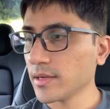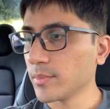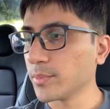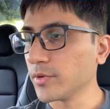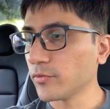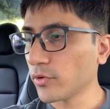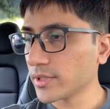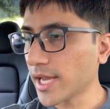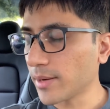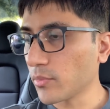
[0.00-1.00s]
But before
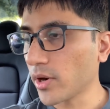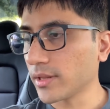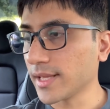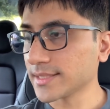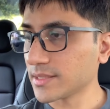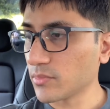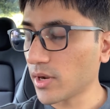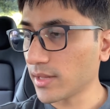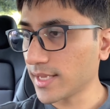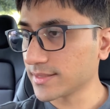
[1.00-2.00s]
that, Model S and
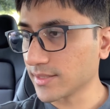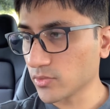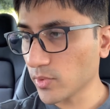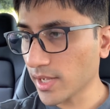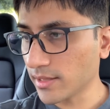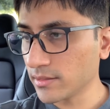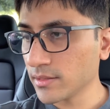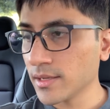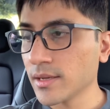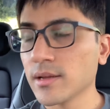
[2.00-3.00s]
Model X as well.
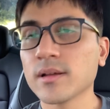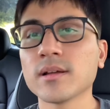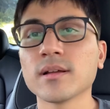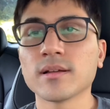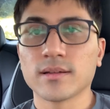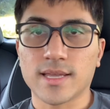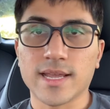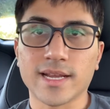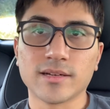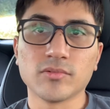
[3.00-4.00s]

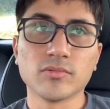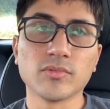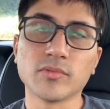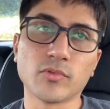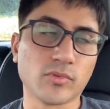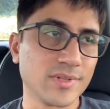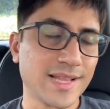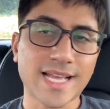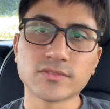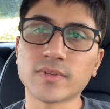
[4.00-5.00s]
And for the
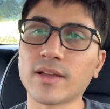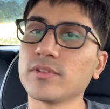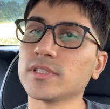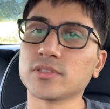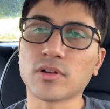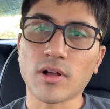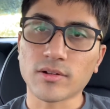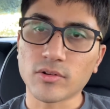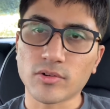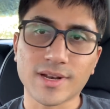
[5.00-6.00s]
last 5 years,
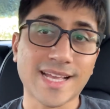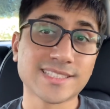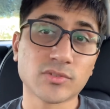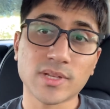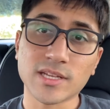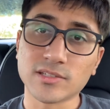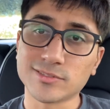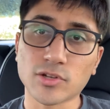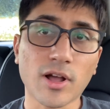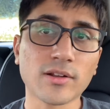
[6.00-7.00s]
or last 3 years,
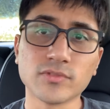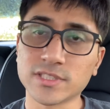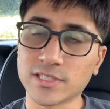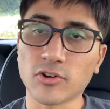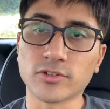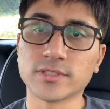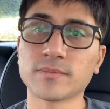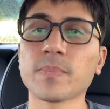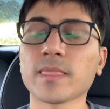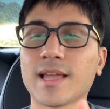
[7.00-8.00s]
all of these cars,
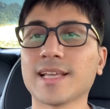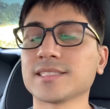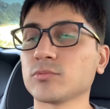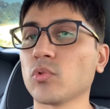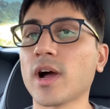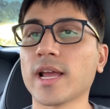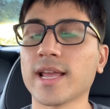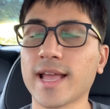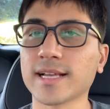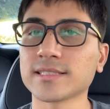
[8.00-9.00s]
S, Y,
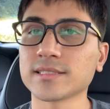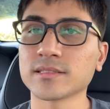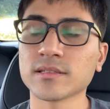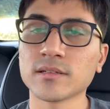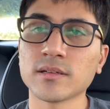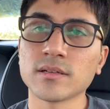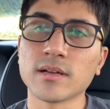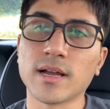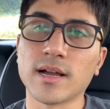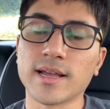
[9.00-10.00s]
X,
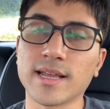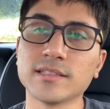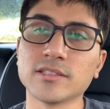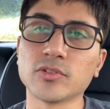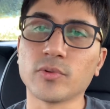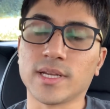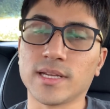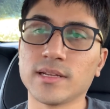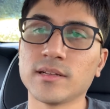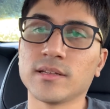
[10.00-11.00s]
and the
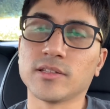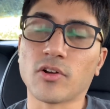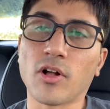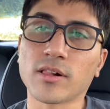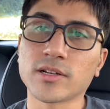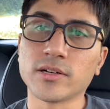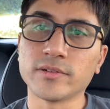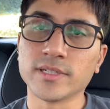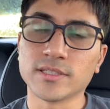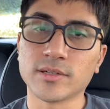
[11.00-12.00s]
3, they're all
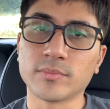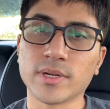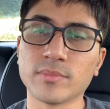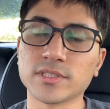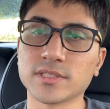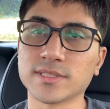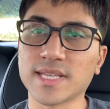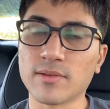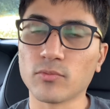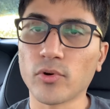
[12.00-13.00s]
covered under pretty much the
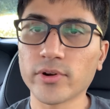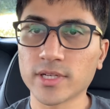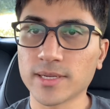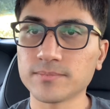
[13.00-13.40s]
same warranty.